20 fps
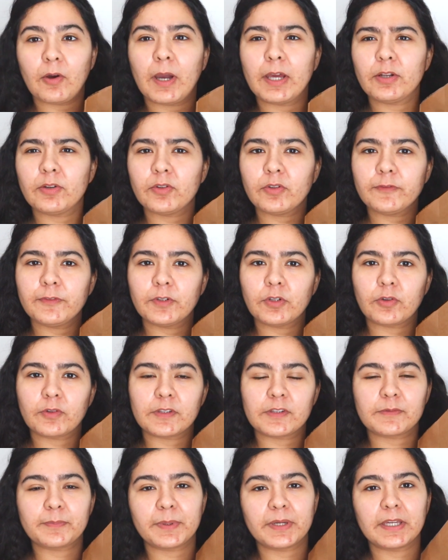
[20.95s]
I don't know if you know
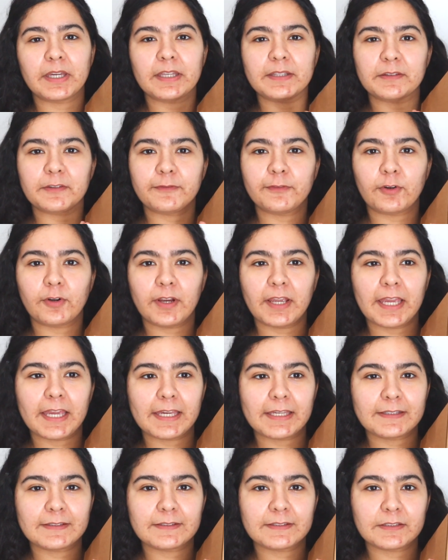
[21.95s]
this, but Sephora
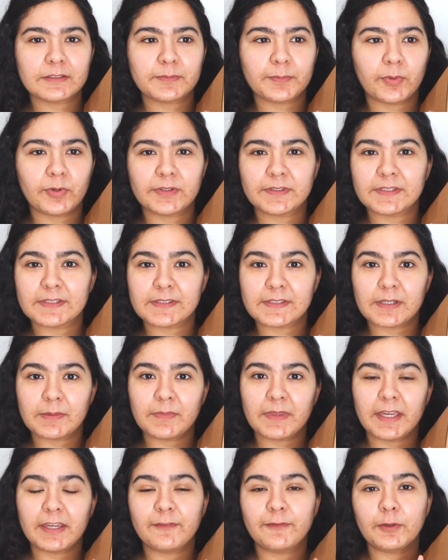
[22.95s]
has this point
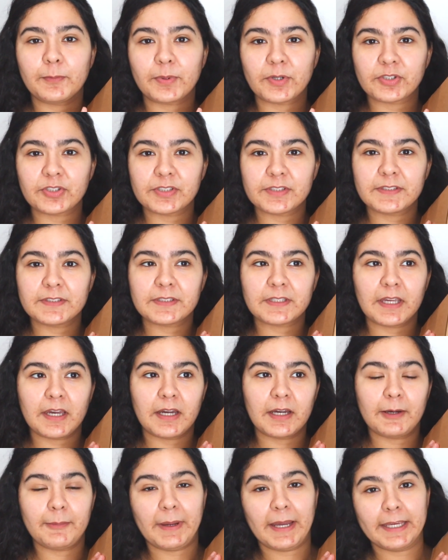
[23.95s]
system that if you purchase
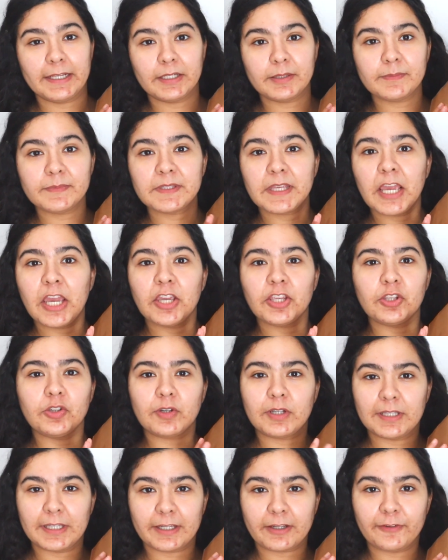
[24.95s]
items, you
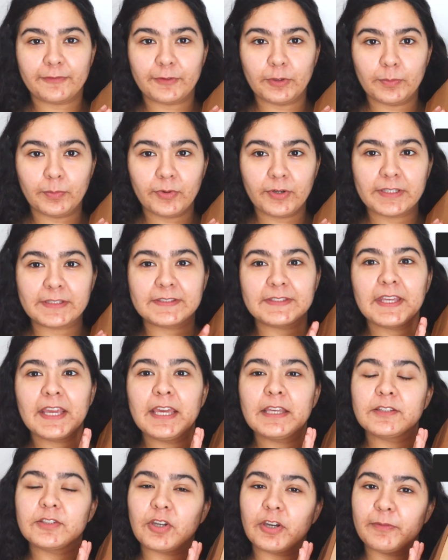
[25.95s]
collect a few points.
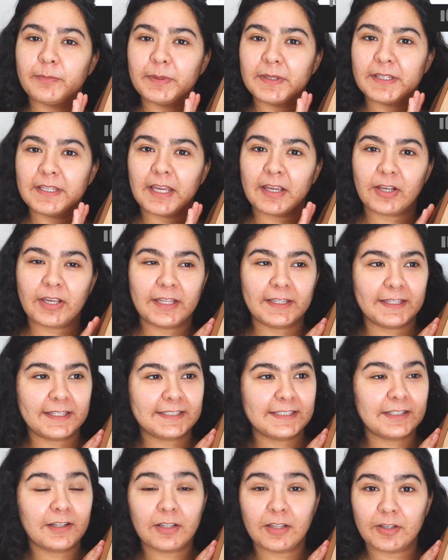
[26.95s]
So I've been
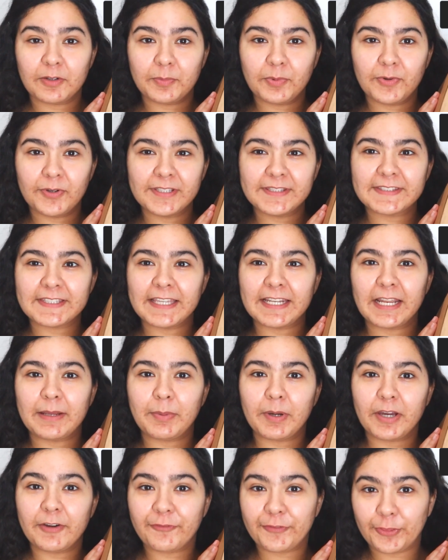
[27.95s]
collecting a lot of points and I
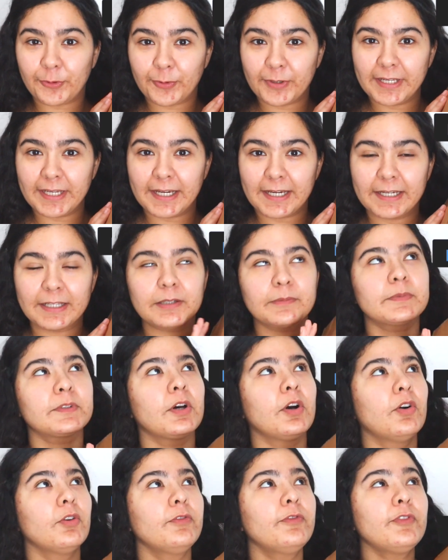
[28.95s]
bought 3 items.
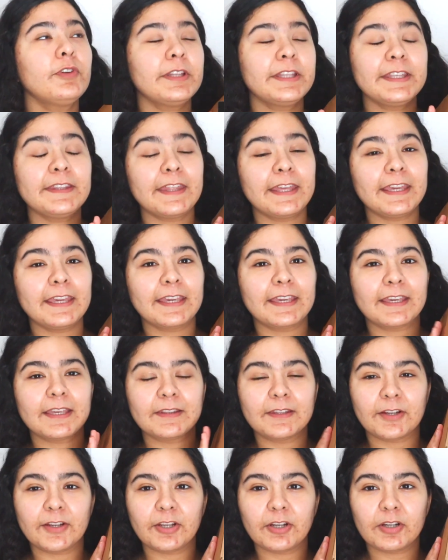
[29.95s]
Hopefully
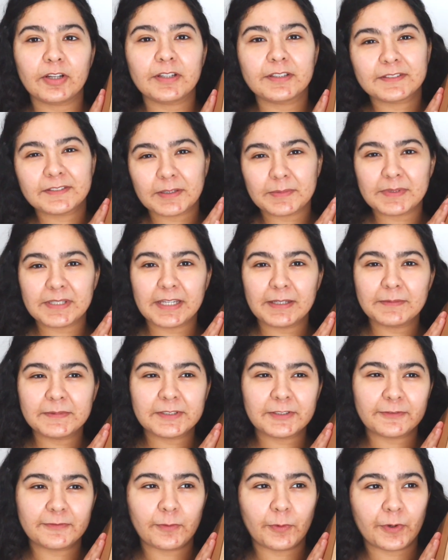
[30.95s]
they're here, because sometimes
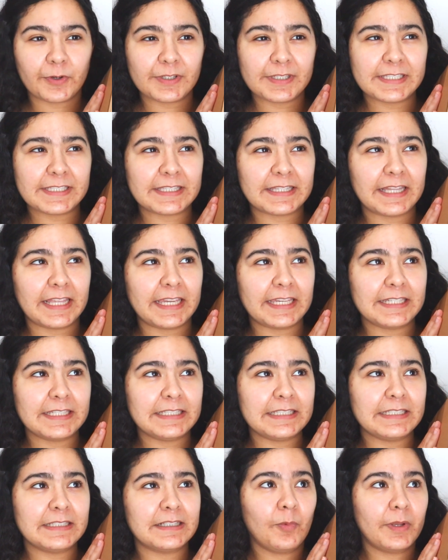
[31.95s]
Sephora,
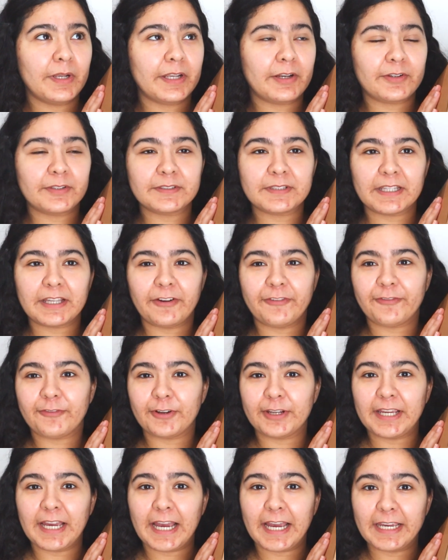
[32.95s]
when there is like a
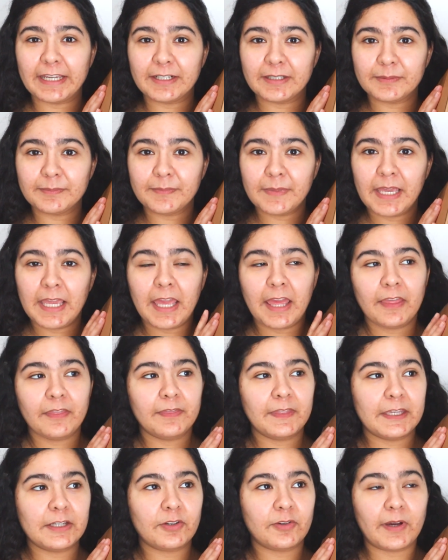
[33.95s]
free item,
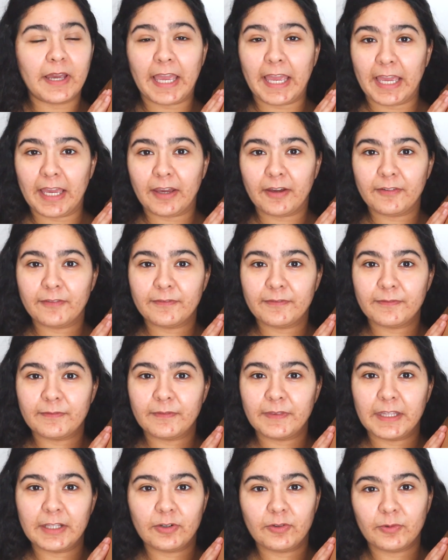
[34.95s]
they don't
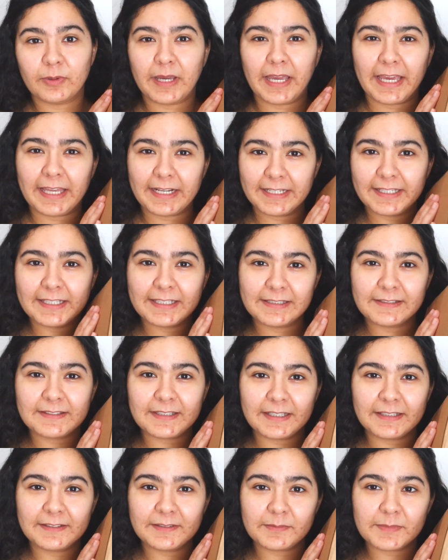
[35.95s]
add it
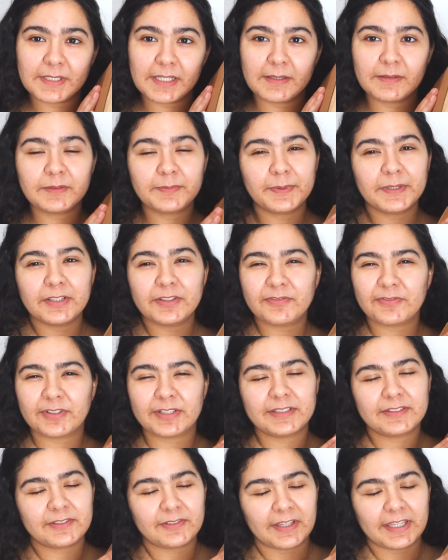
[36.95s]
inside sometimes, but it's
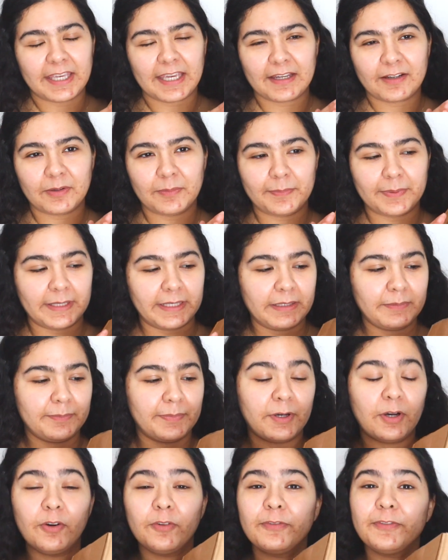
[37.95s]
free, so I can't complain.
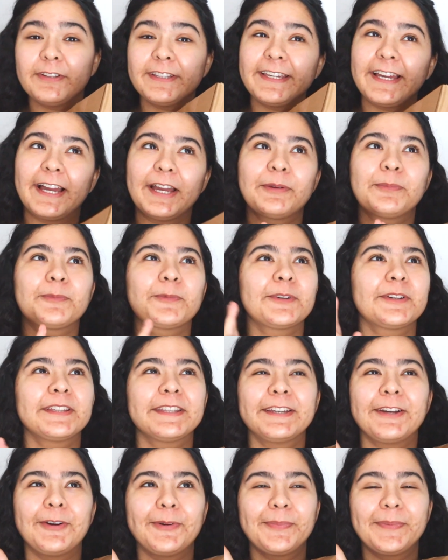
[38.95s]
But hopefully, I'm
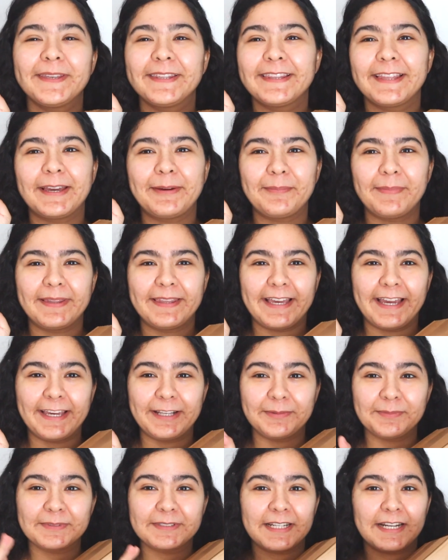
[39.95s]
really hoping that the
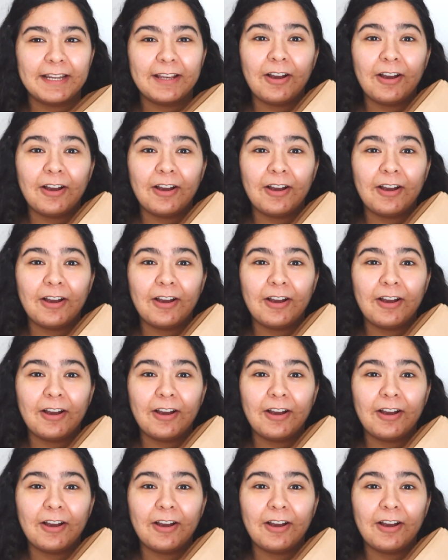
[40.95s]
items that I